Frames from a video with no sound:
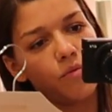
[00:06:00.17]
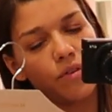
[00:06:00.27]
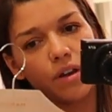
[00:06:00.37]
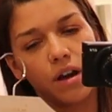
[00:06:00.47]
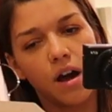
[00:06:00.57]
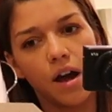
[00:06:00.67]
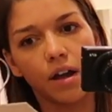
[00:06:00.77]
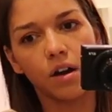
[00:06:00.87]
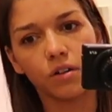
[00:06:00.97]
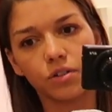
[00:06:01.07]
for the high
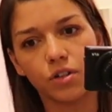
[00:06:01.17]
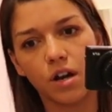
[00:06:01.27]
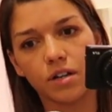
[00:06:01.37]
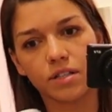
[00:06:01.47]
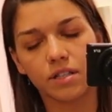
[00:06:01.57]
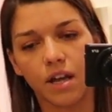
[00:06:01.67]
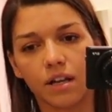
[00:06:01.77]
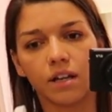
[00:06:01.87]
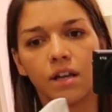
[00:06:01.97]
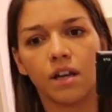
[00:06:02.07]
contrast,
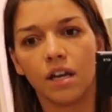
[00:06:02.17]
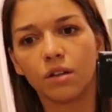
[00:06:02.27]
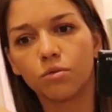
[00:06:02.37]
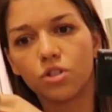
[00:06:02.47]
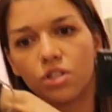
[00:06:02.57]
and it would